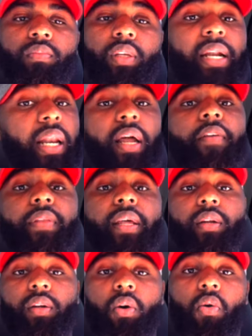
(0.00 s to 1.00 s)
And I love that
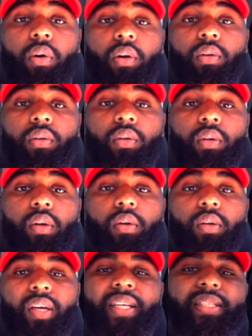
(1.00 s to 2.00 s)
in the corner.
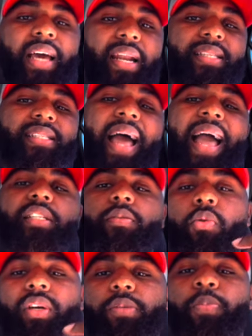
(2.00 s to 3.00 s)
He's not a
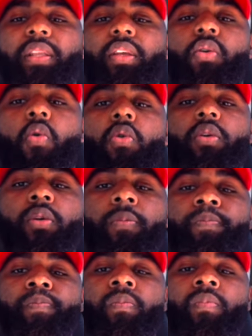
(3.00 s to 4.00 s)
sizable expected corner,
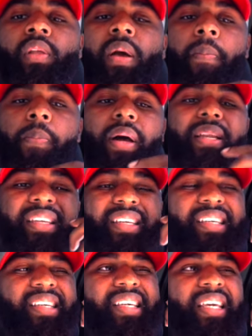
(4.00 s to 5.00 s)
but
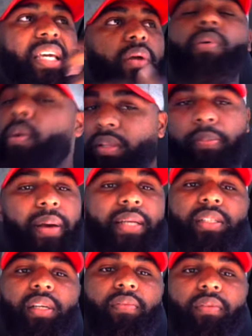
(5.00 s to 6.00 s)
he can run with the
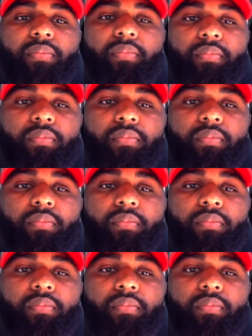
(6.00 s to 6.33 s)
best of them.